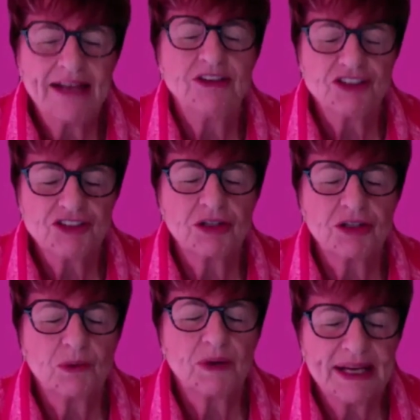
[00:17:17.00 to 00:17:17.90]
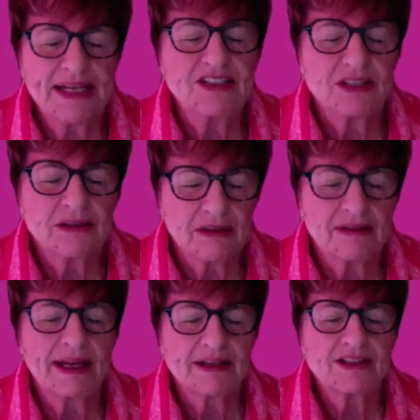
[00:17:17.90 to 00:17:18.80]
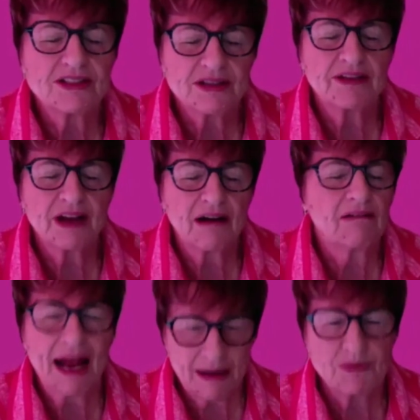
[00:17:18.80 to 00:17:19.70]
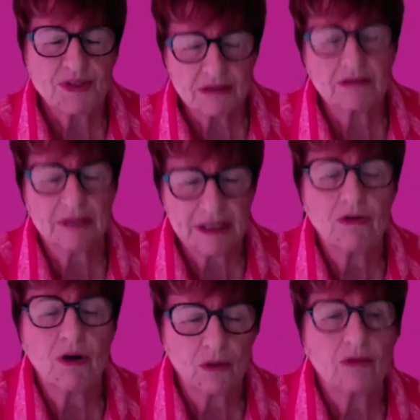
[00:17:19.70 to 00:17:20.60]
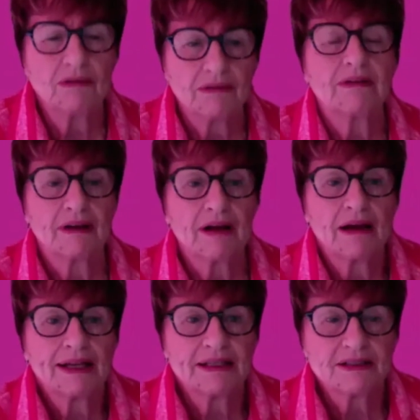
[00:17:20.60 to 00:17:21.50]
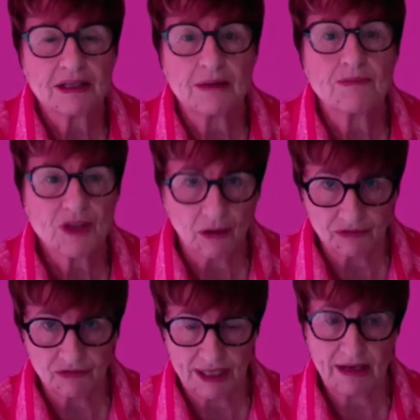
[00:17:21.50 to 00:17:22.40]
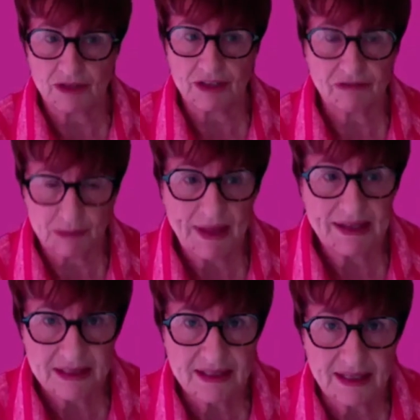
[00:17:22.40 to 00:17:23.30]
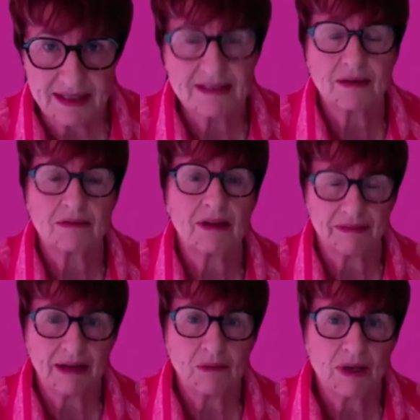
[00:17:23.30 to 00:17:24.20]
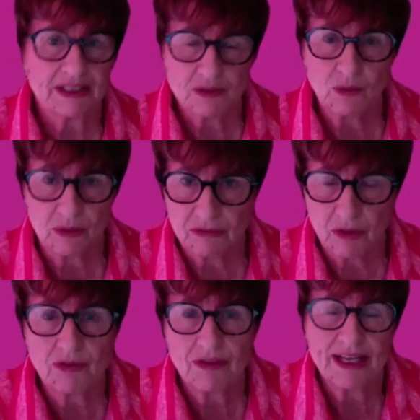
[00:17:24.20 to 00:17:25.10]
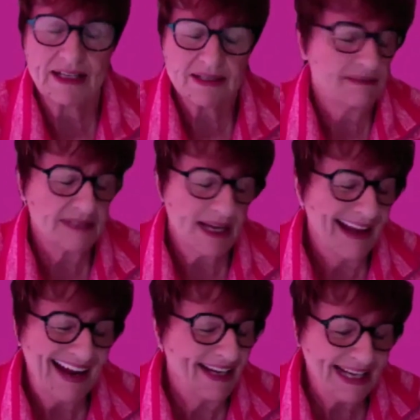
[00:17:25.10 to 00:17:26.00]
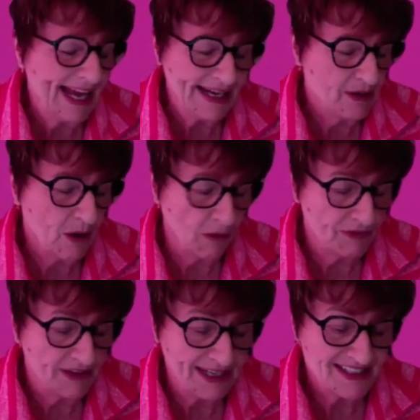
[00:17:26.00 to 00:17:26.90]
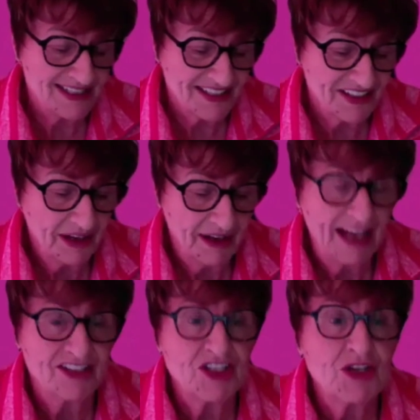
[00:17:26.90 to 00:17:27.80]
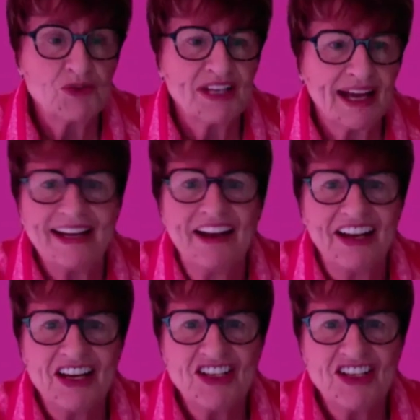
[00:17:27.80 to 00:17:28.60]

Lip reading: tend to eat the things that are absolutely wrong in terms of recovering from their disease, so that they will eat all the wrong things. And again, often it's, as you say,